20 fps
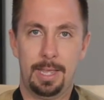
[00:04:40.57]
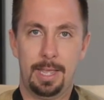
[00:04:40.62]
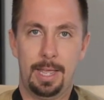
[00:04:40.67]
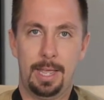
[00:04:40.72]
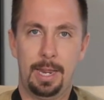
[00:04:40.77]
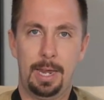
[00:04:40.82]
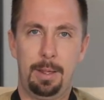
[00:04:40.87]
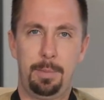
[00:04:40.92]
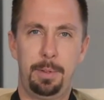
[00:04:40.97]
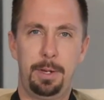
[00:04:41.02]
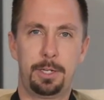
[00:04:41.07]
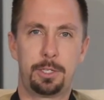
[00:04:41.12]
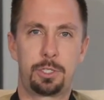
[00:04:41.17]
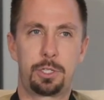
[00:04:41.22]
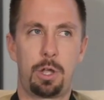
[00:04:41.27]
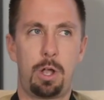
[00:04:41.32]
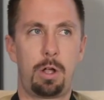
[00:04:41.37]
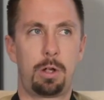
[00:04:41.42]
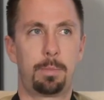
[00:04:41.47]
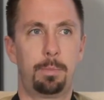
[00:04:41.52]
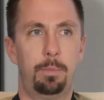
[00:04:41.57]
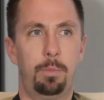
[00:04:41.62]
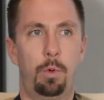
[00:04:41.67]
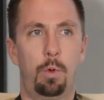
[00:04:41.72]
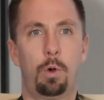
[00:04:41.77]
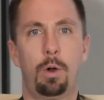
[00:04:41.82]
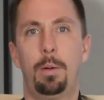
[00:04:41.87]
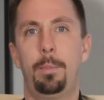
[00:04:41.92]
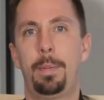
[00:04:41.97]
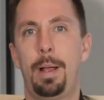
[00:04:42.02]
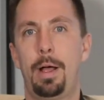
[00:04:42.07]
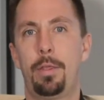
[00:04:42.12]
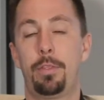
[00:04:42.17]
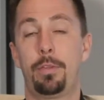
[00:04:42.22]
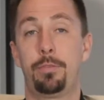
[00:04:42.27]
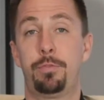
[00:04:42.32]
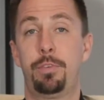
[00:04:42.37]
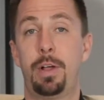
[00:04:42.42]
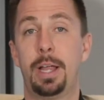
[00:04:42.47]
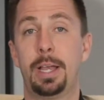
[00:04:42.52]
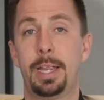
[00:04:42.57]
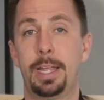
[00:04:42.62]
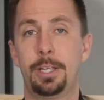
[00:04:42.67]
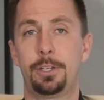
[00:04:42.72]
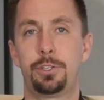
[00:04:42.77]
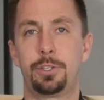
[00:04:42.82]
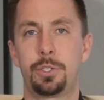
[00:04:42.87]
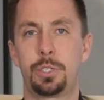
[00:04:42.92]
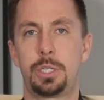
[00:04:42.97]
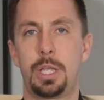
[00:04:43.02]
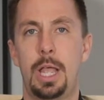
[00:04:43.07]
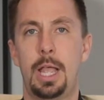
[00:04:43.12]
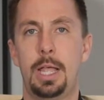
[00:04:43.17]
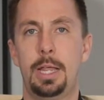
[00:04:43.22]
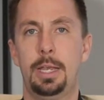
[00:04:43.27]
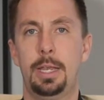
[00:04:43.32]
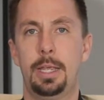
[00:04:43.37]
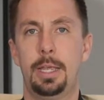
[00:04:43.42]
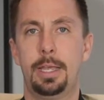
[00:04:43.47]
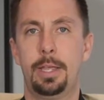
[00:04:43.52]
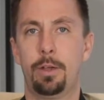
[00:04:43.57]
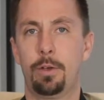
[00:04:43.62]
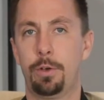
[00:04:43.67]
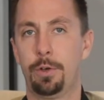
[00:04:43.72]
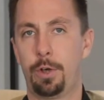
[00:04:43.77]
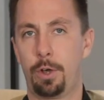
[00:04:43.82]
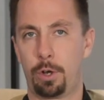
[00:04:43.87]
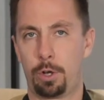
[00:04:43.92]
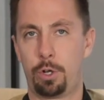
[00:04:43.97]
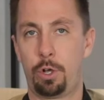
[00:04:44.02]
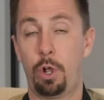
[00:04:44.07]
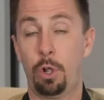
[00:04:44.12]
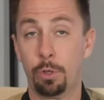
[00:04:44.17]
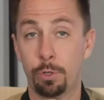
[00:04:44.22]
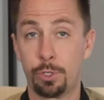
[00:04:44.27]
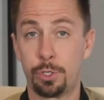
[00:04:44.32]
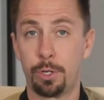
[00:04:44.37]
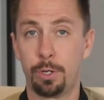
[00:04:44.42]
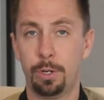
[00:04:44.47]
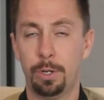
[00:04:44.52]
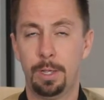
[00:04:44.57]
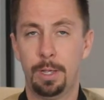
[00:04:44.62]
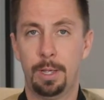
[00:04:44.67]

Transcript: And I'm going to talk more about the financial side here in our culture,